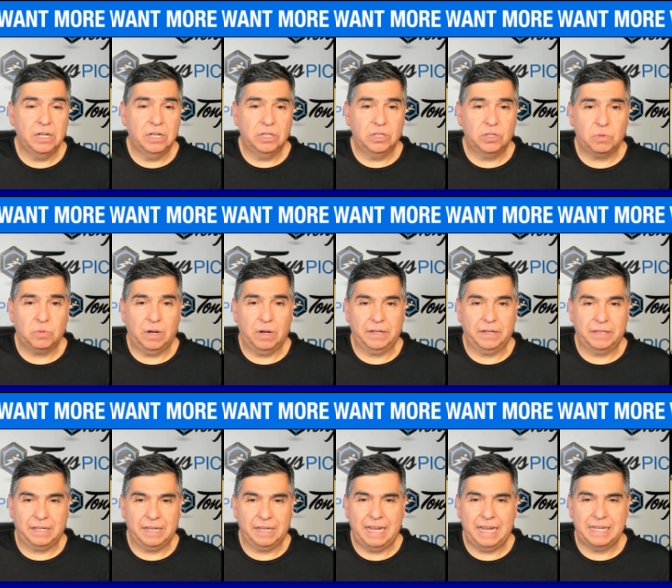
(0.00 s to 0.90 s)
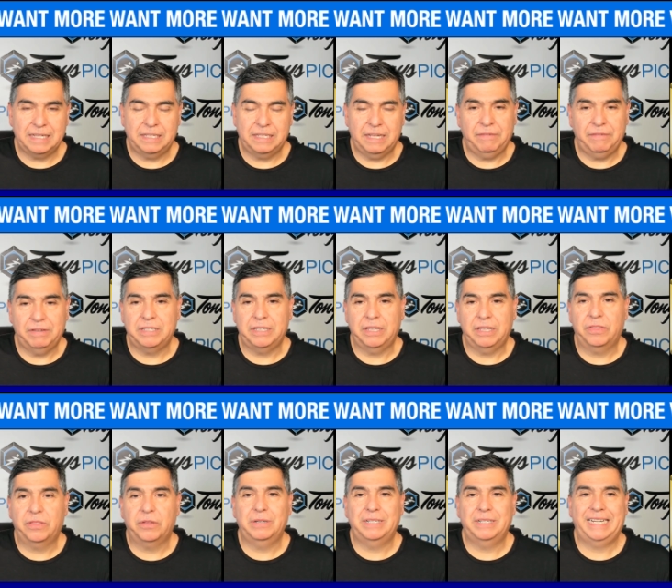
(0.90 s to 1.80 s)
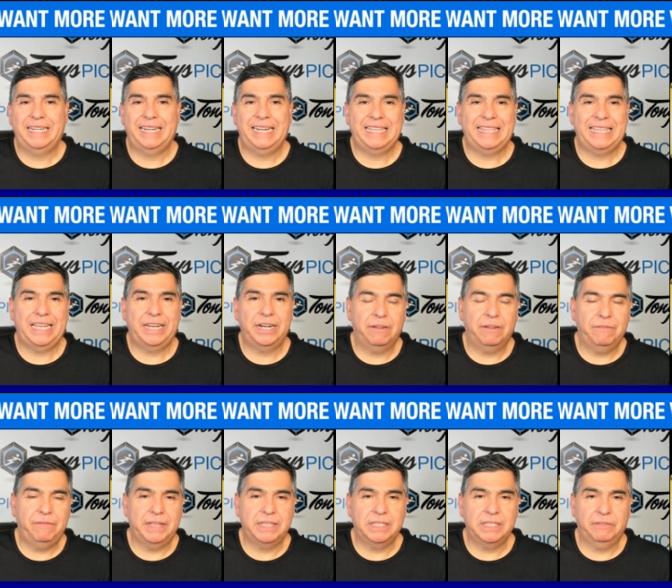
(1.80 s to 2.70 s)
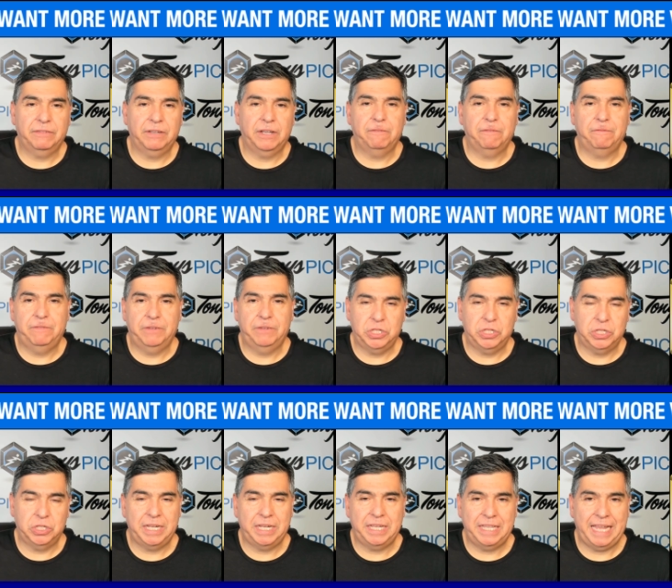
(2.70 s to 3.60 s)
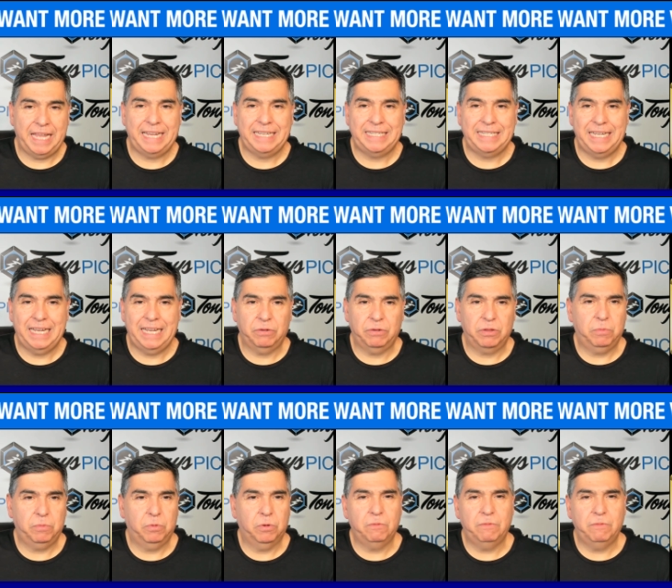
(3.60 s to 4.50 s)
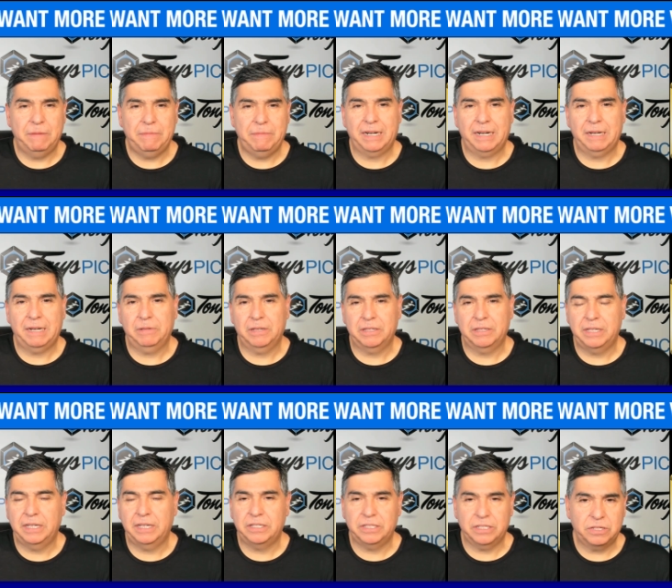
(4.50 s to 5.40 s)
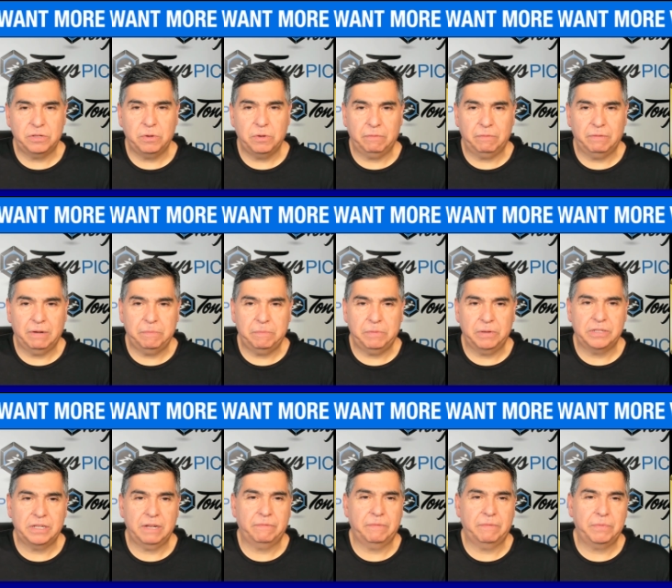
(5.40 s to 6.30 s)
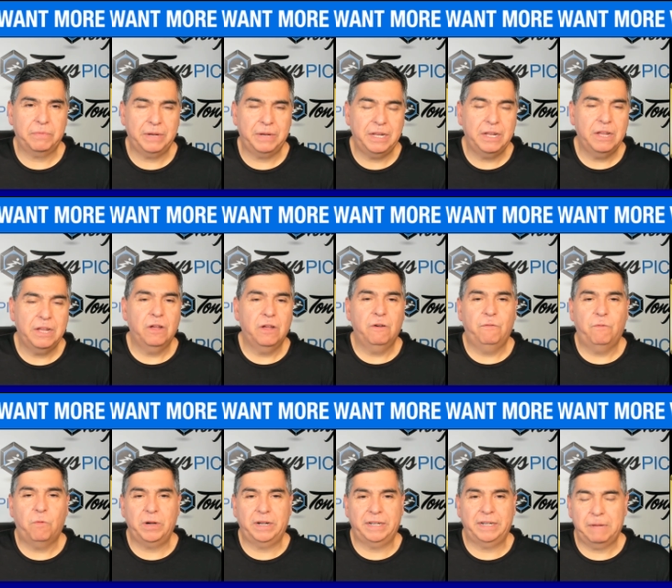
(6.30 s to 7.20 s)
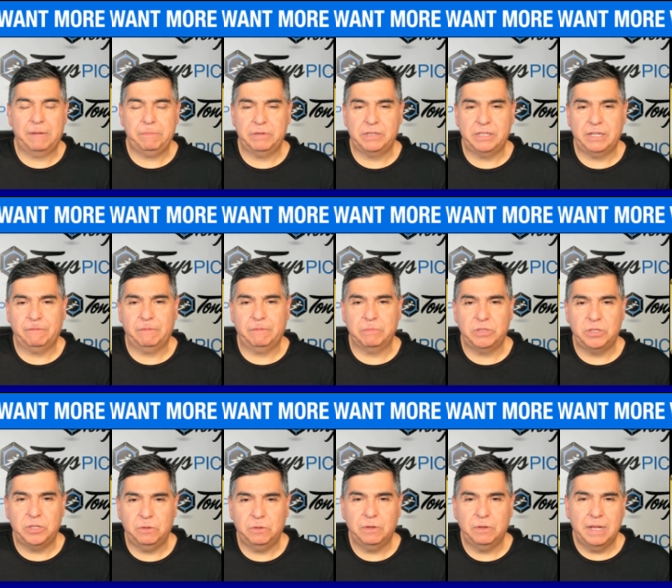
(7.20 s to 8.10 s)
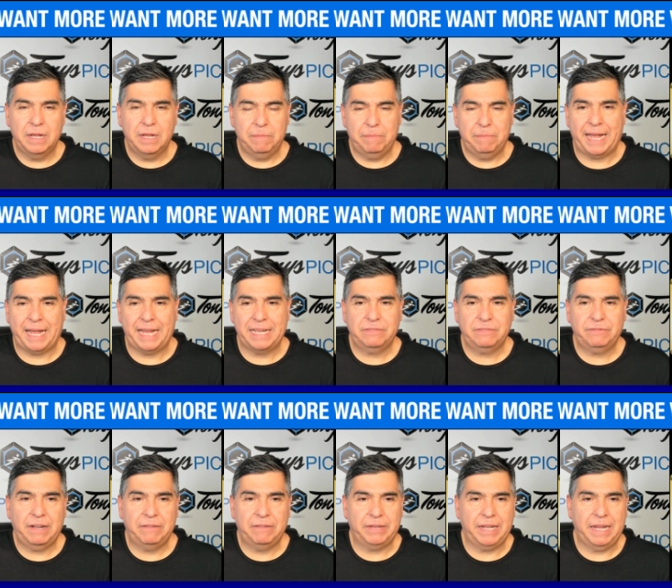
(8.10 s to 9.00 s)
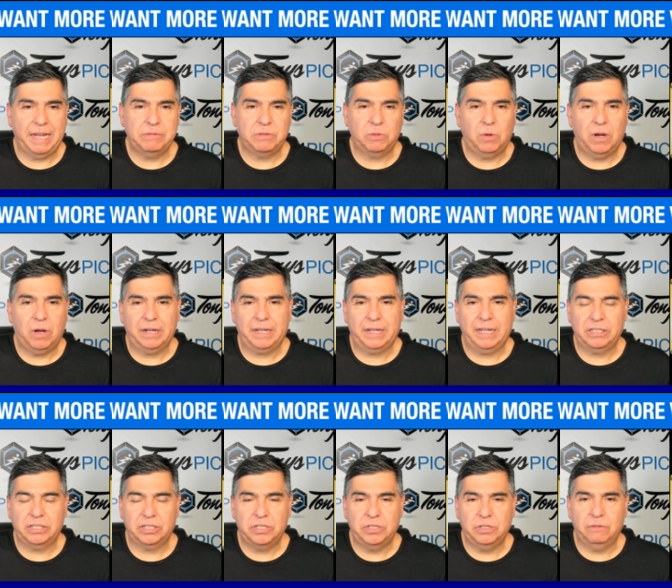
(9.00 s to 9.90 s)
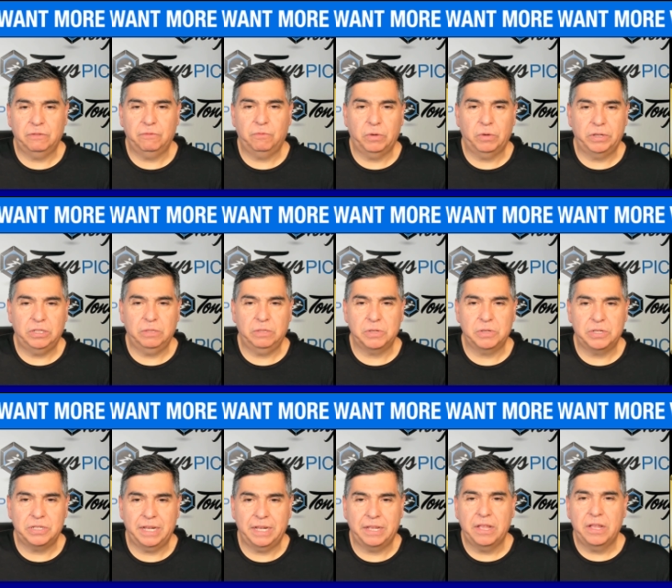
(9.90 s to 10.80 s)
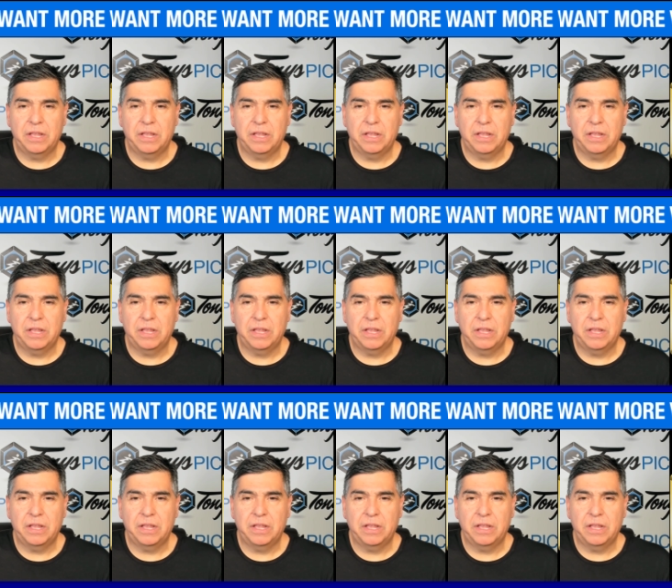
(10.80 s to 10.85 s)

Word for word: strong on the glass. Davidson 13th in offensive efficiency in the A-10 with poor rebounding plus hitting just 31% from 3, 49% from 2. Past 5 games, the Wildcats are shooting 42%.